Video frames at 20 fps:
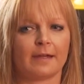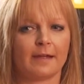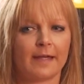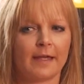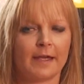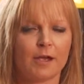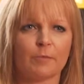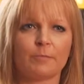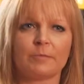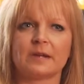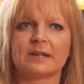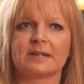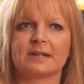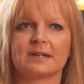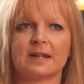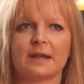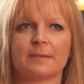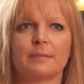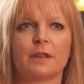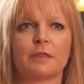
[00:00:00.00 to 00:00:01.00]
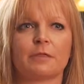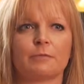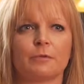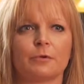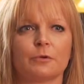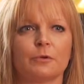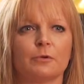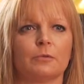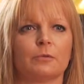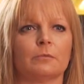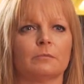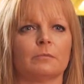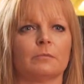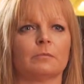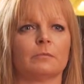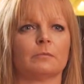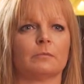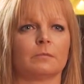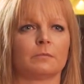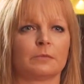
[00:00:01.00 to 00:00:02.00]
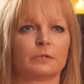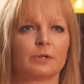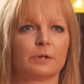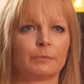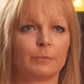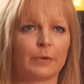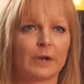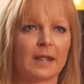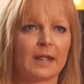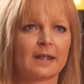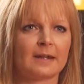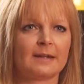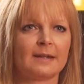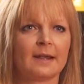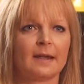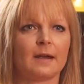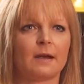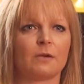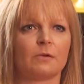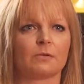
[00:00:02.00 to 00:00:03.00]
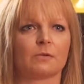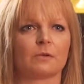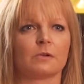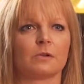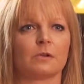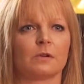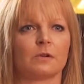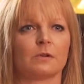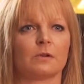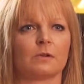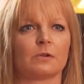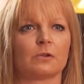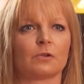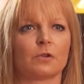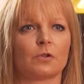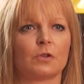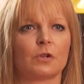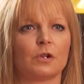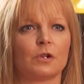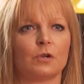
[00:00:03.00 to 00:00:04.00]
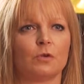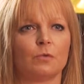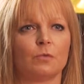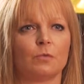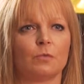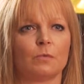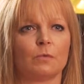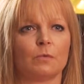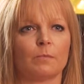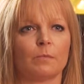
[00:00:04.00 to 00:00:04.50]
help me step me through to break it down so that you